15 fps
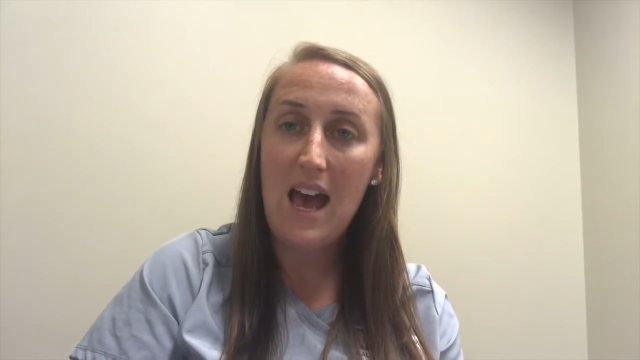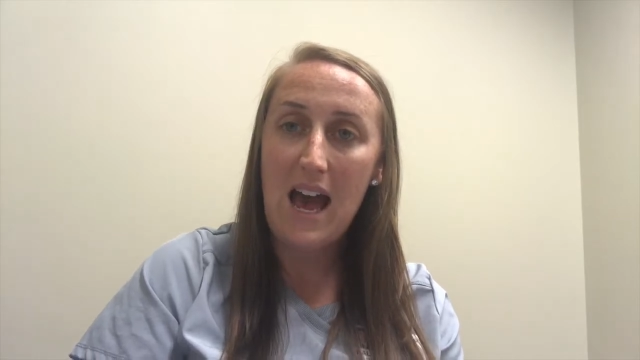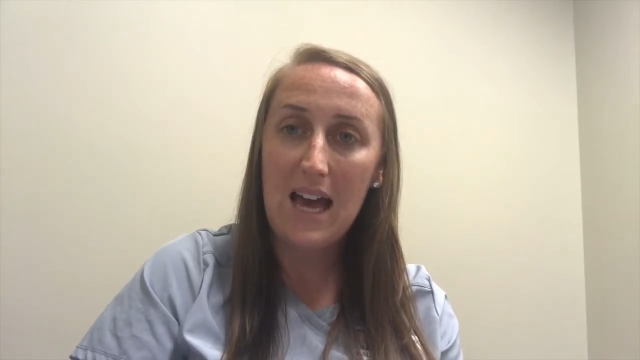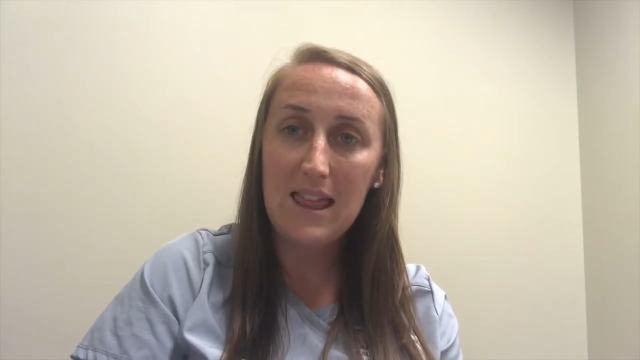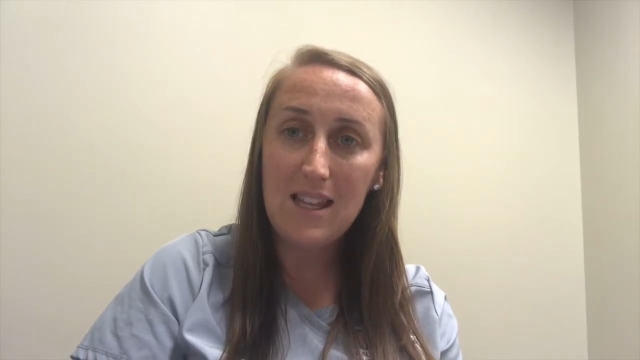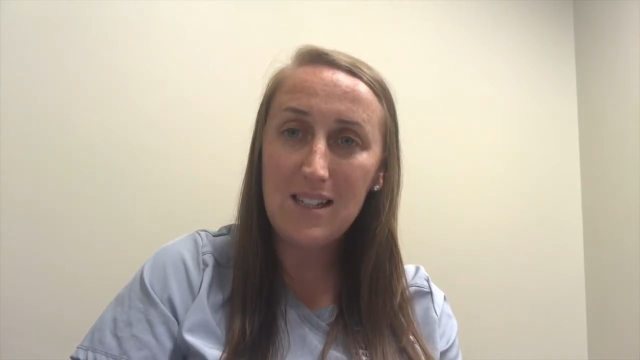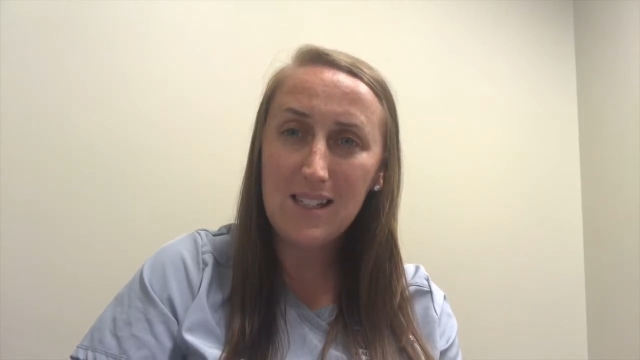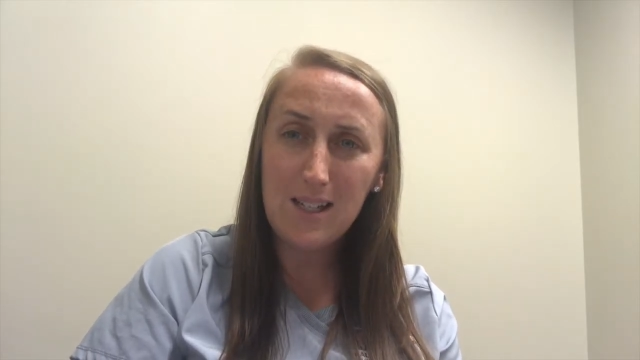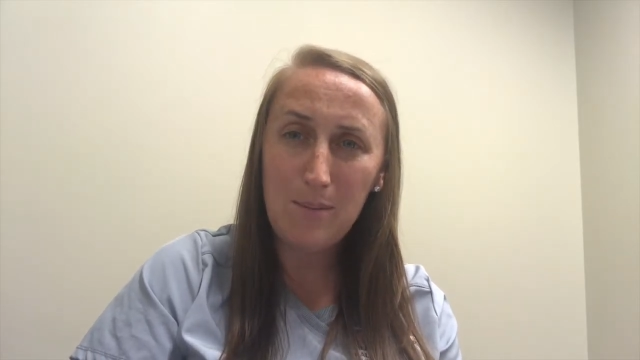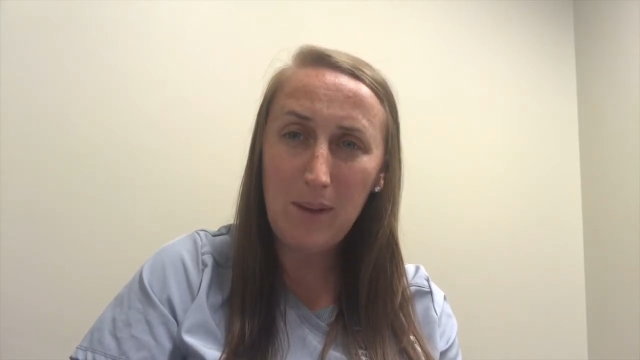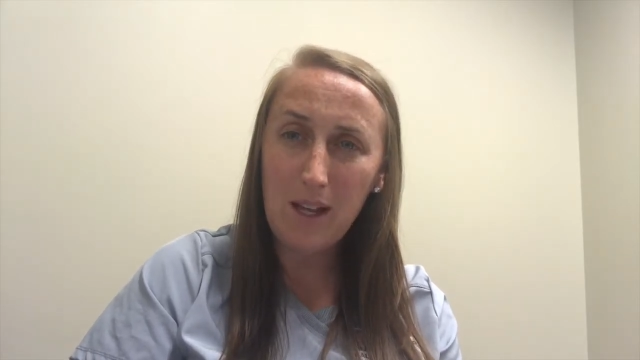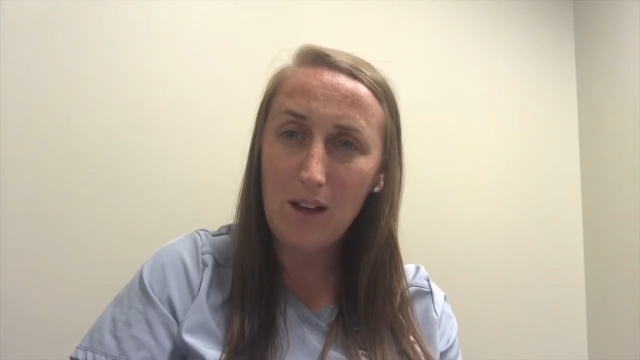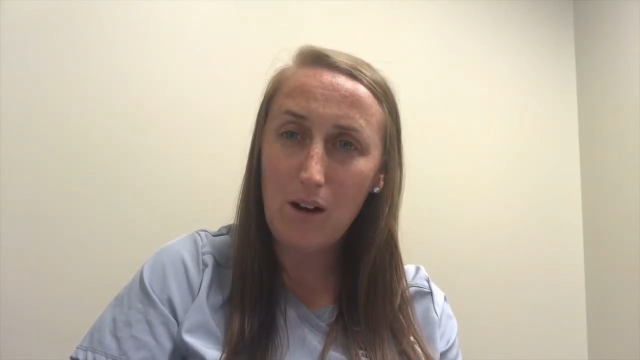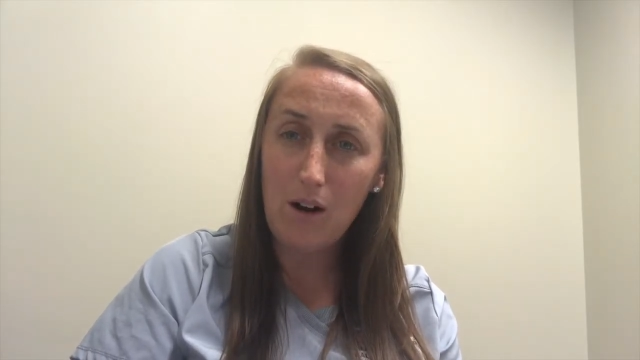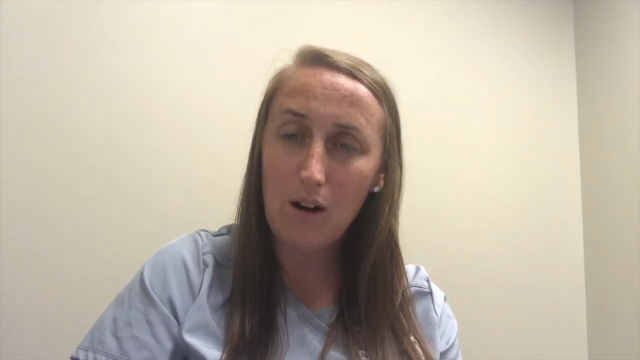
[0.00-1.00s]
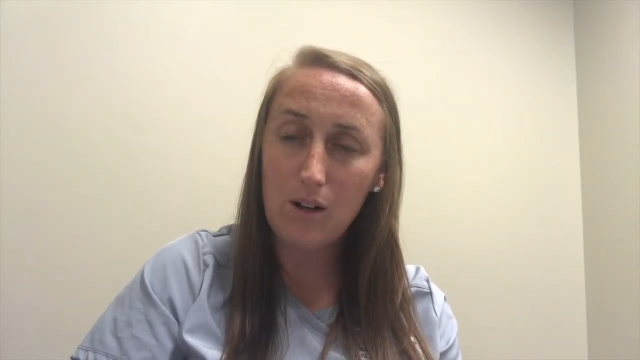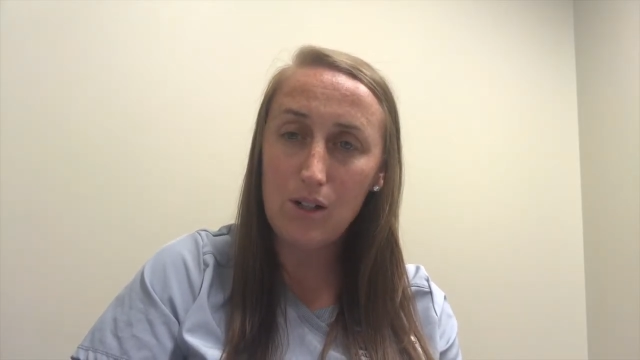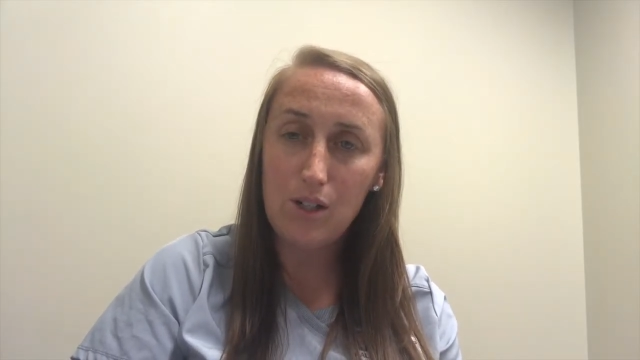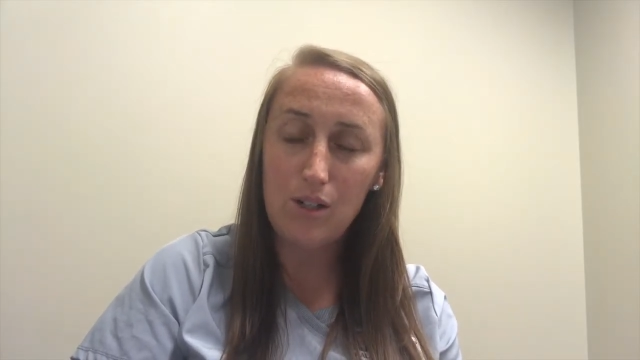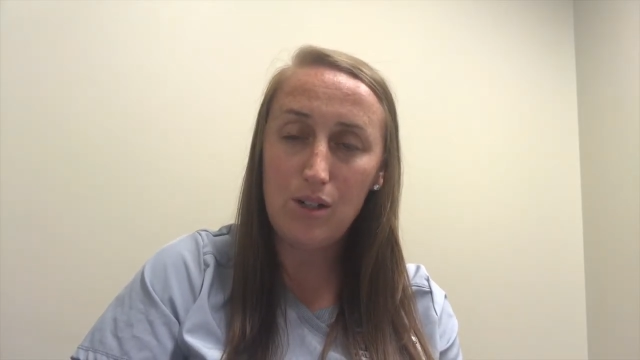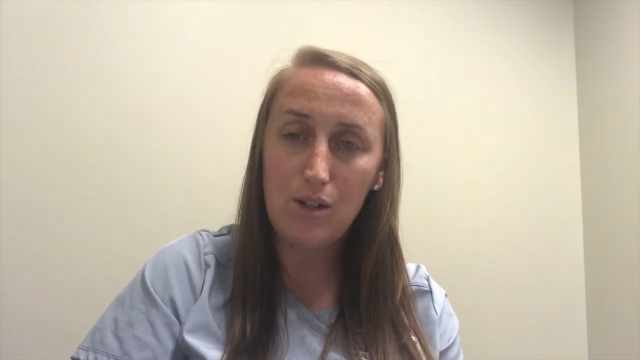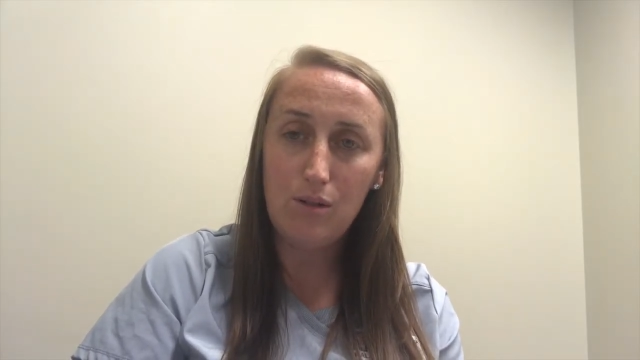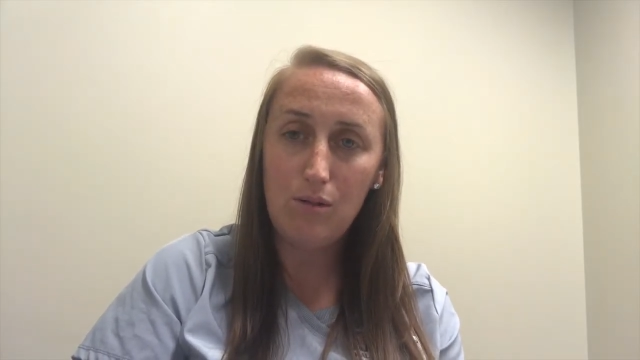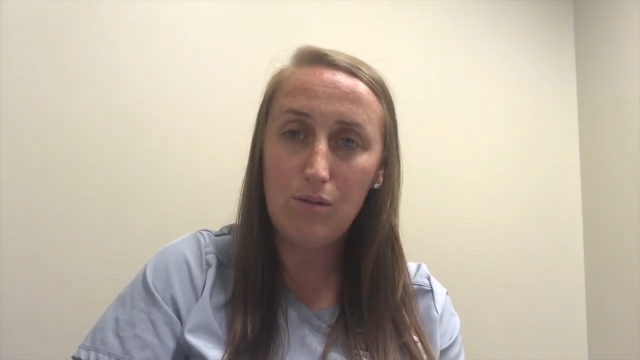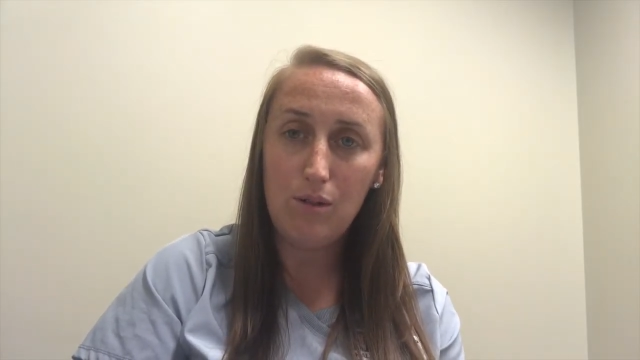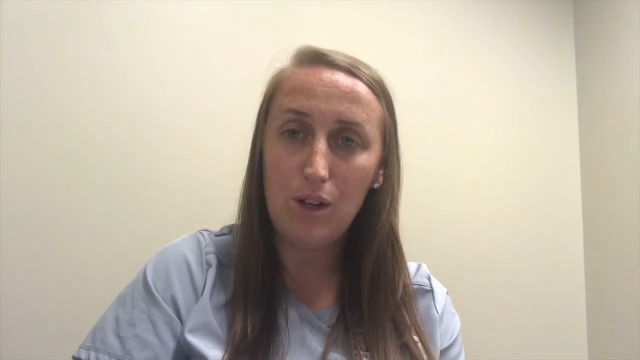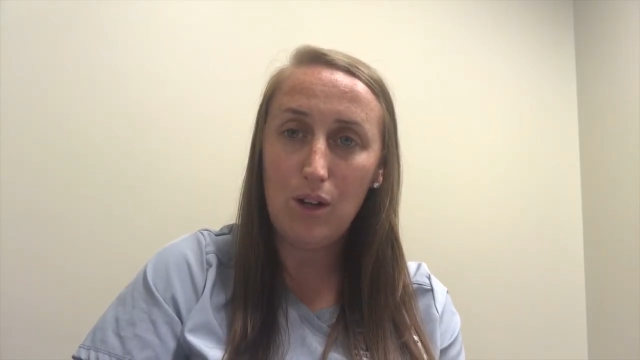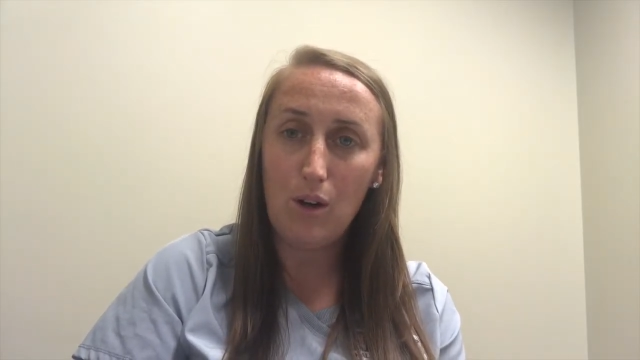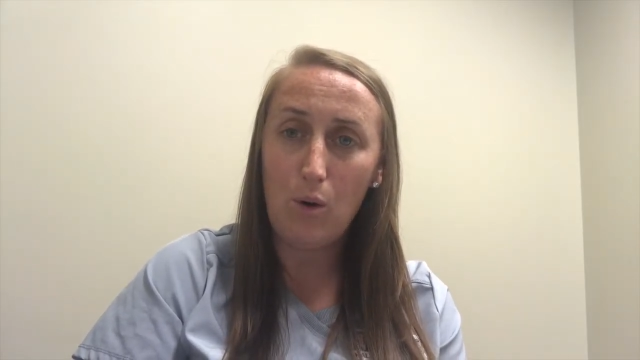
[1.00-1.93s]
And this can make it hard to do,